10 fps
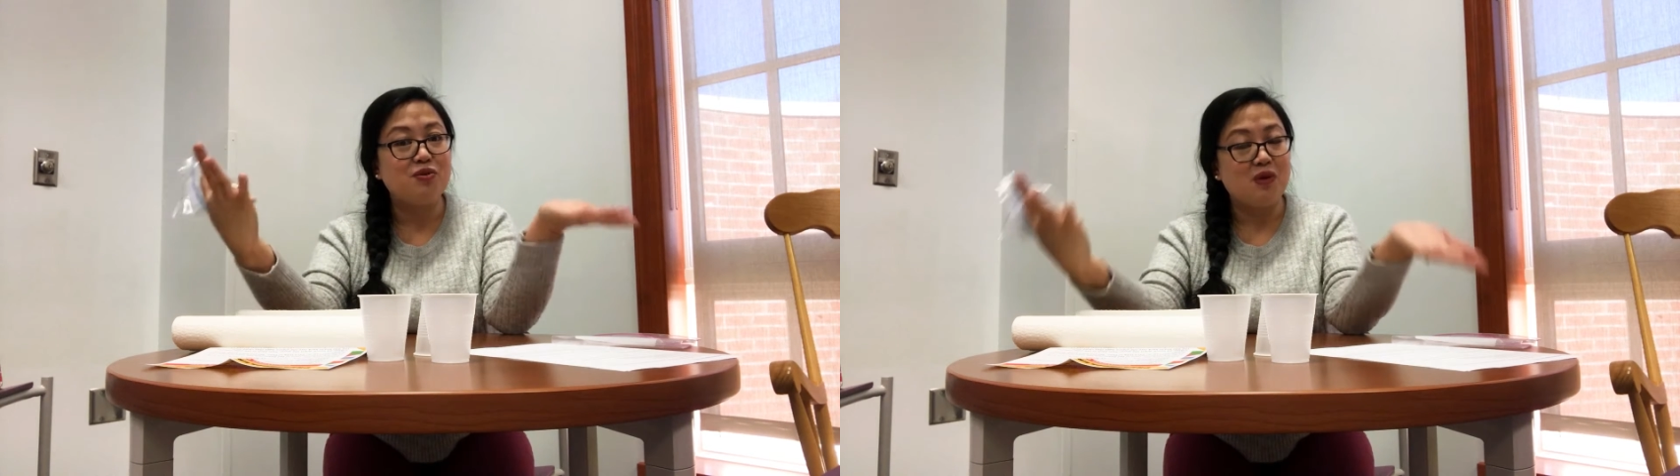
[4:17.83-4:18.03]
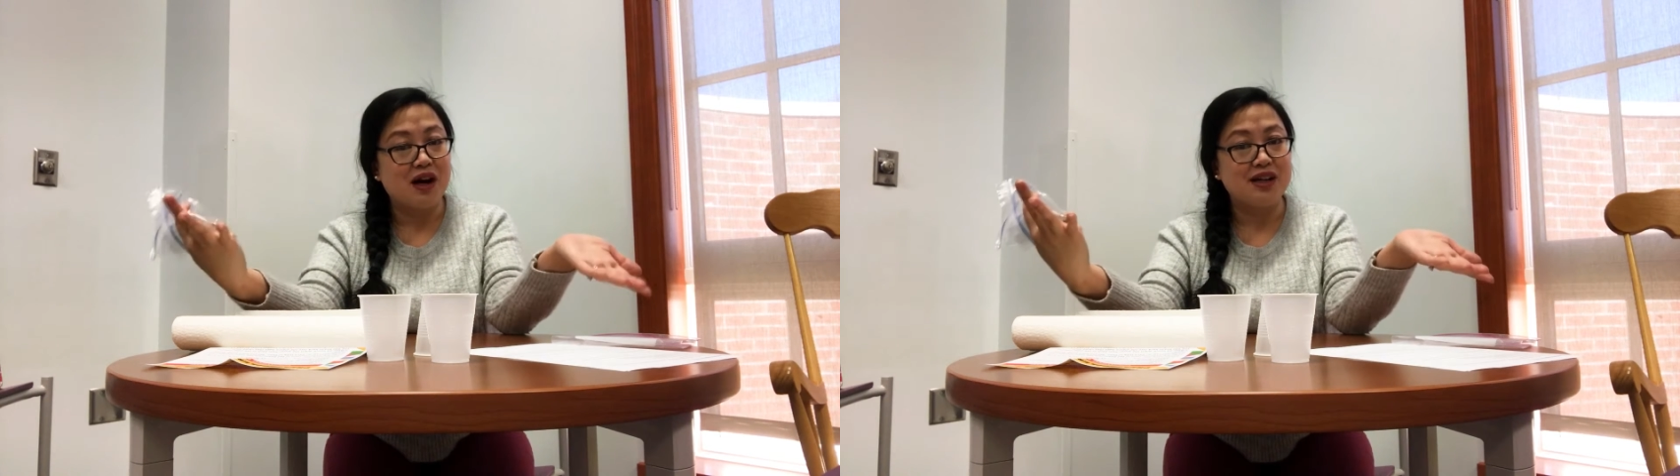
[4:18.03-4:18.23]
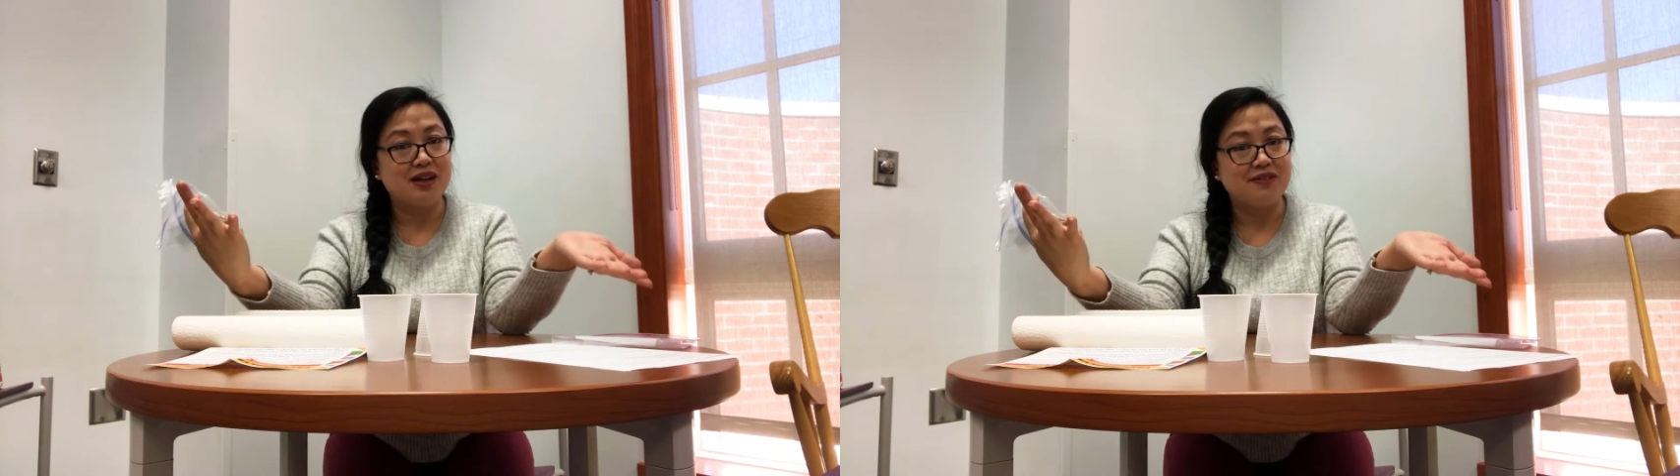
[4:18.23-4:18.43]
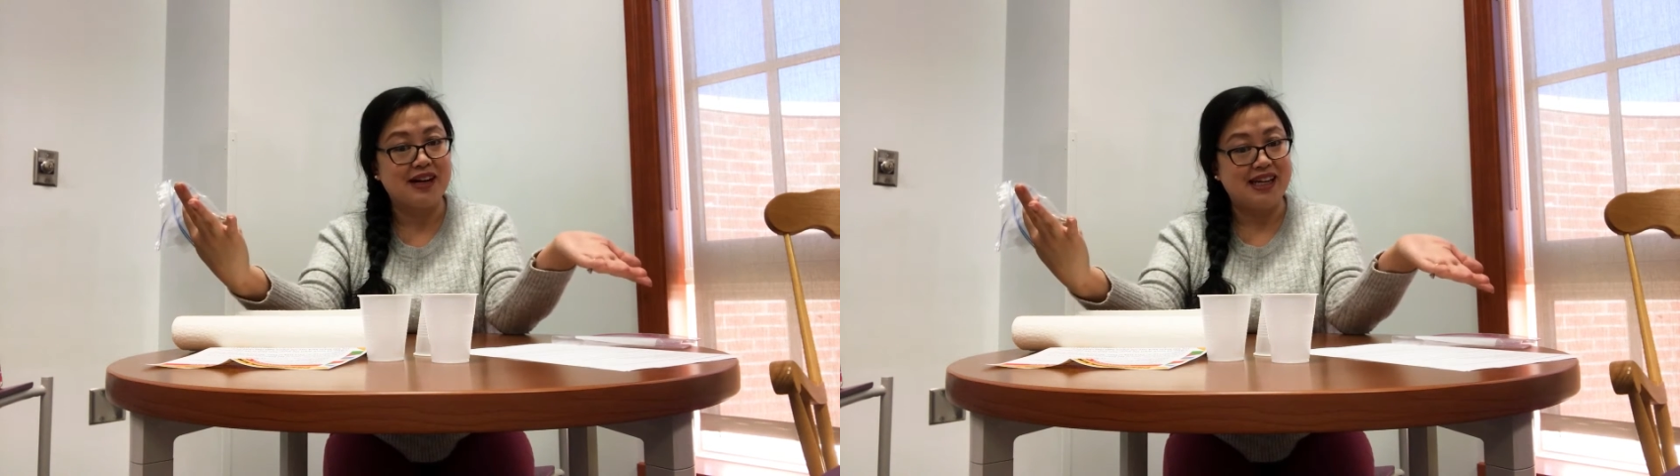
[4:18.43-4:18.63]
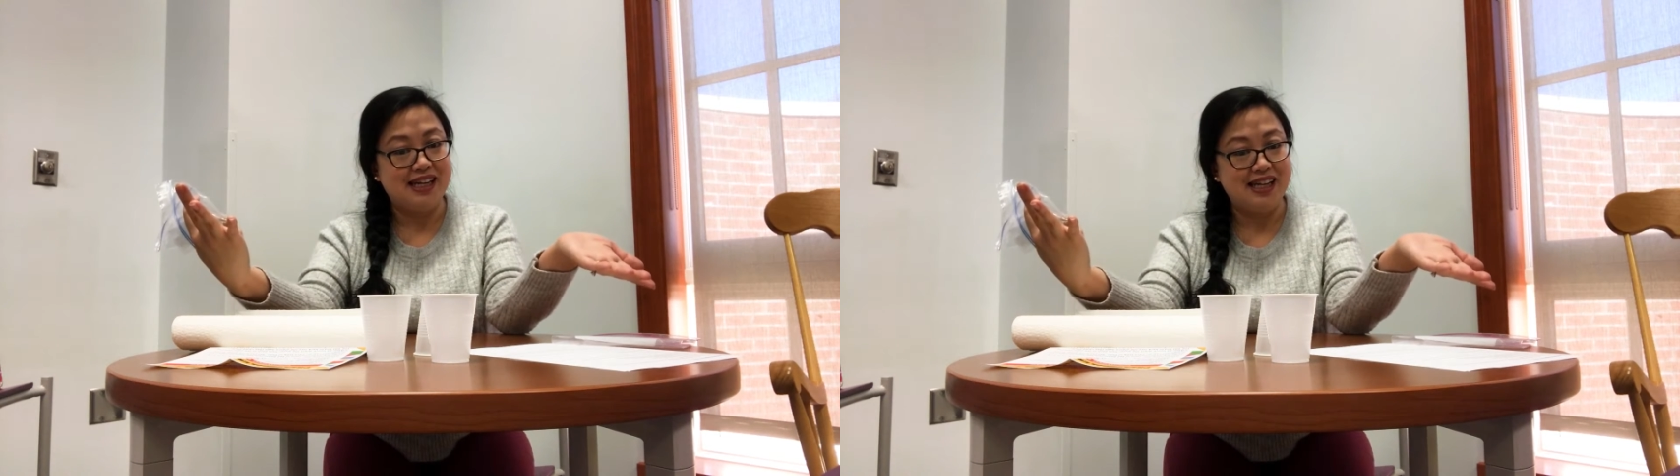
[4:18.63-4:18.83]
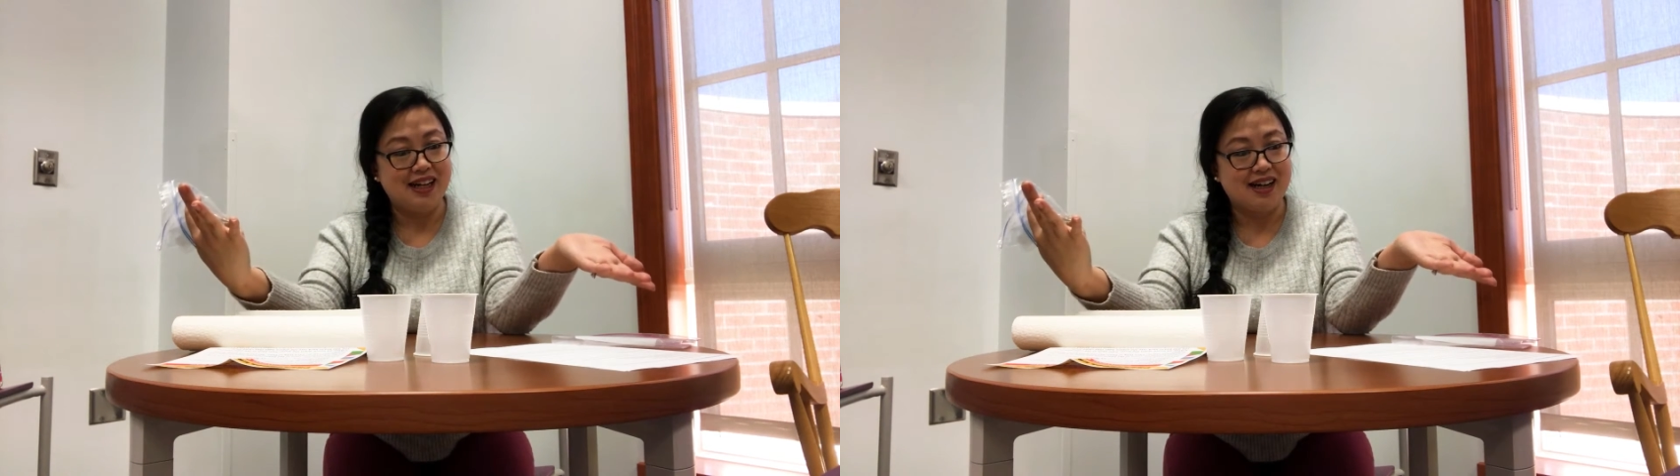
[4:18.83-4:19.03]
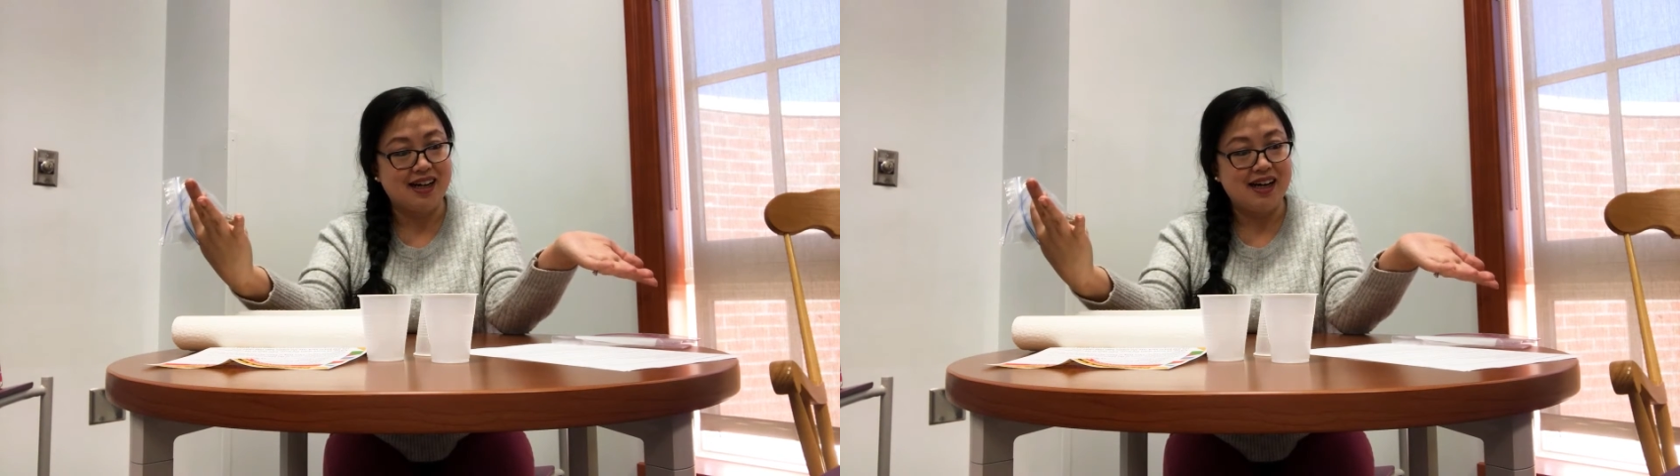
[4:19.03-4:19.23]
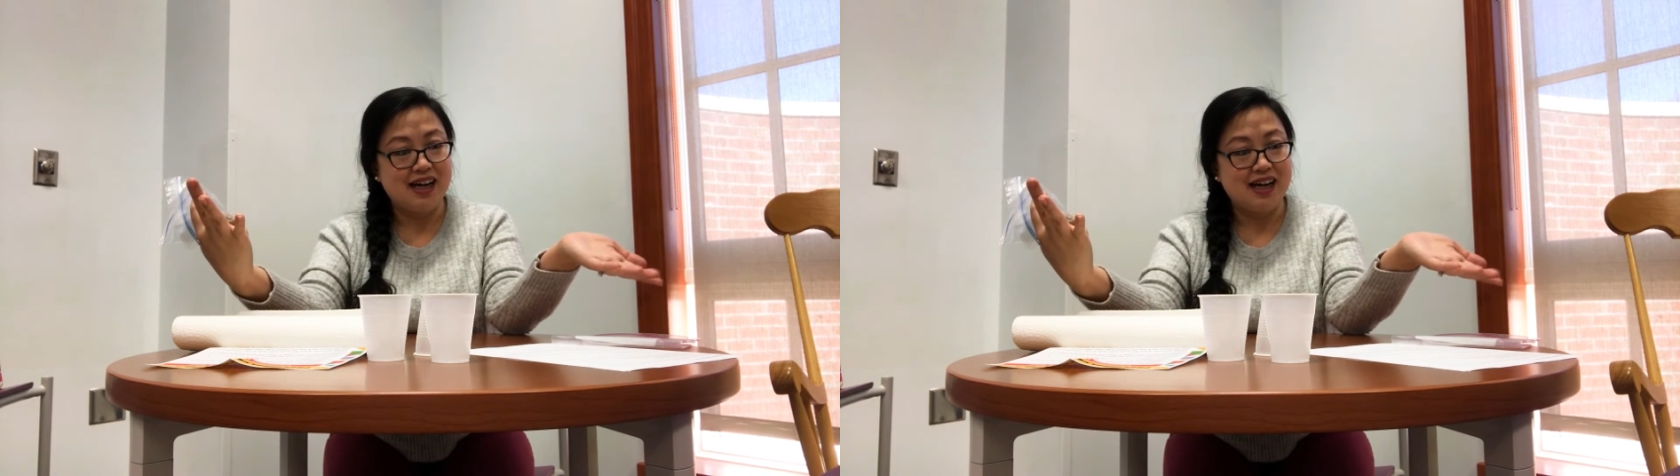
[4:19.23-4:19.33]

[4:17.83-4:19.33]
water right here.